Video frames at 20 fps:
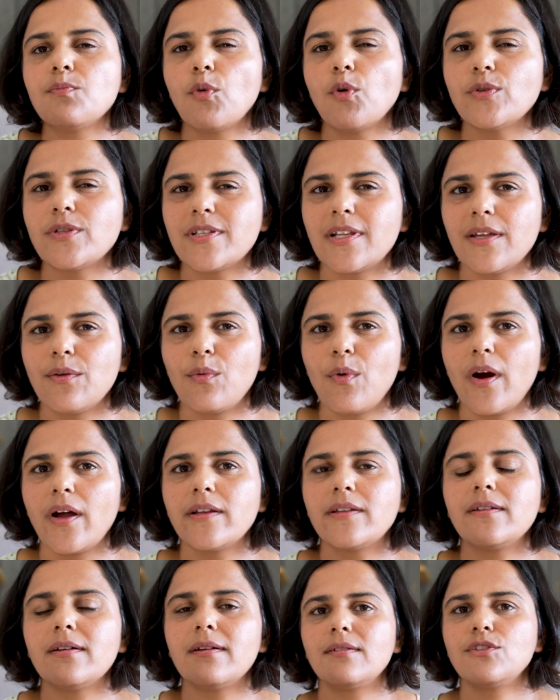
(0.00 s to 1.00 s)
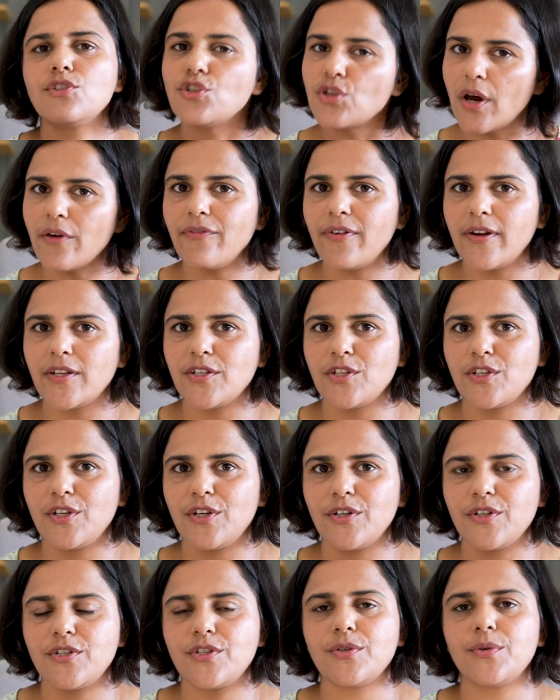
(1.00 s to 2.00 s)
mostly what software
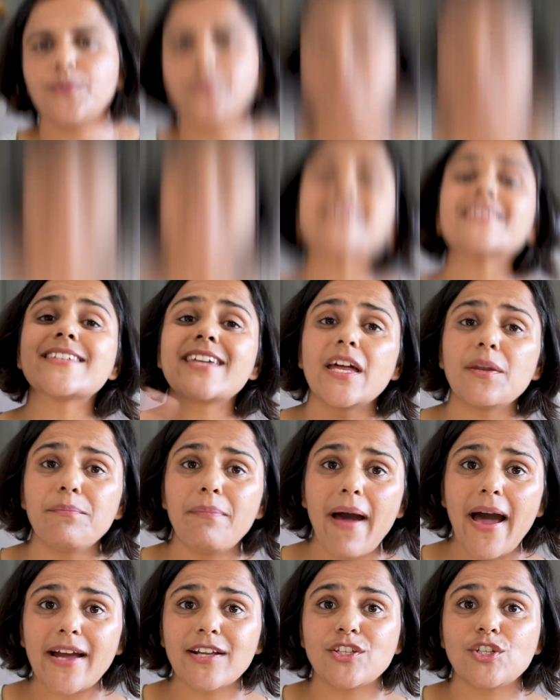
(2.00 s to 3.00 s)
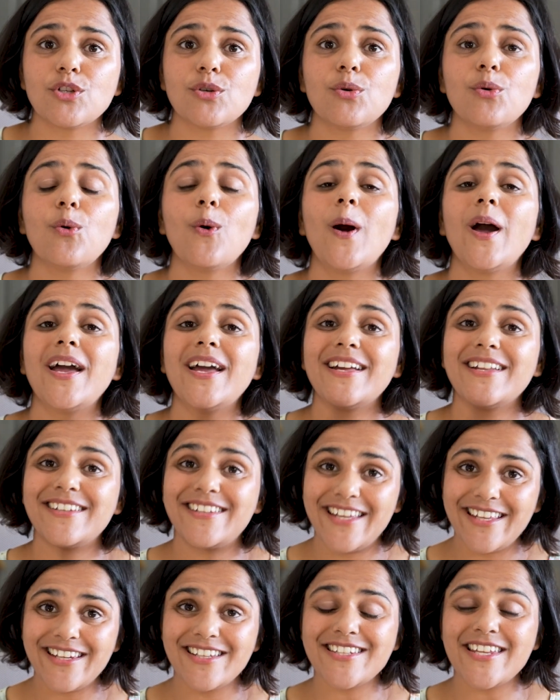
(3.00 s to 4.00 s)
engineers do. Let's get back to
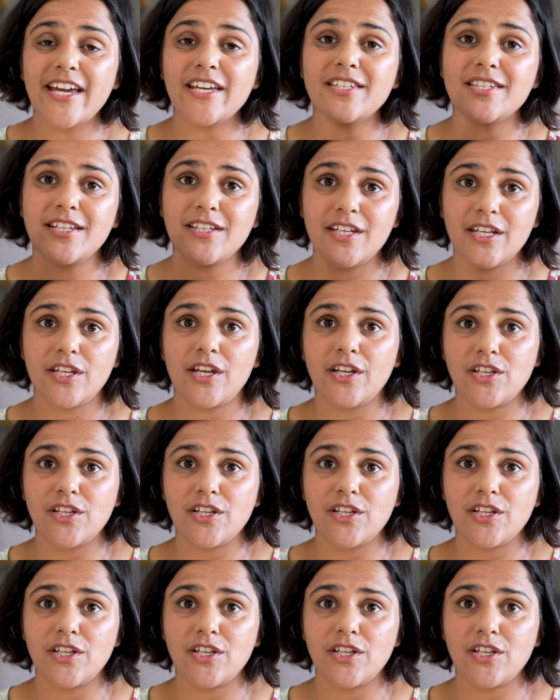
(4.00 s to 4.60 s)
data science and data